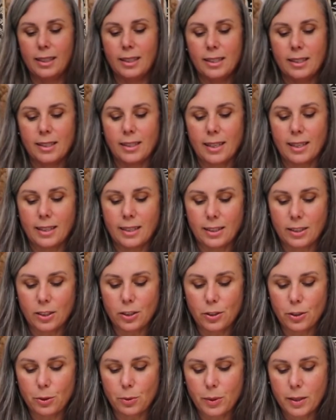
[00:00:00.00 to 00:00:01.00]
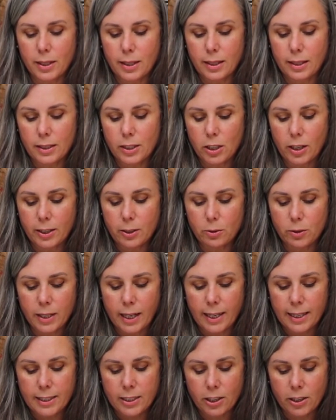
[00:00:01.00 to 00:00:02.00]
Send it to, with the title
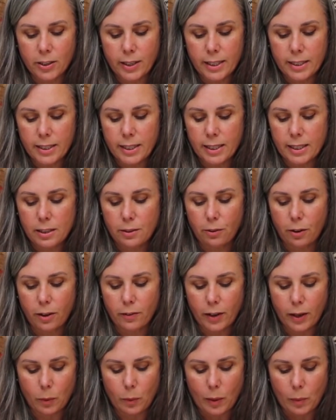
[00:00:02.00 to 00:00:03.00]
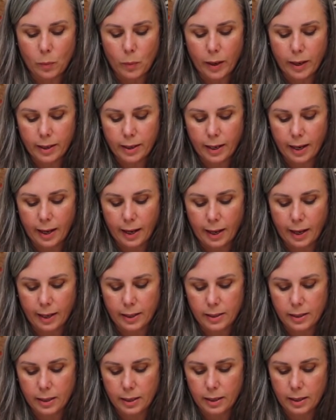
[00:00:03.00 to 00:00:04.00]
Daily Diary, text 5811,
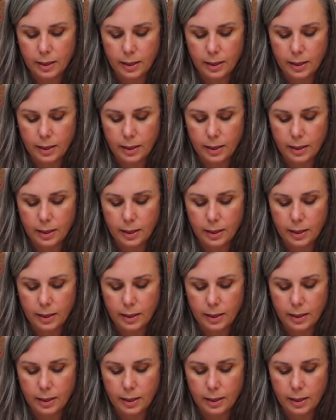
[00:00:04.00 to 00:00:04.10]
and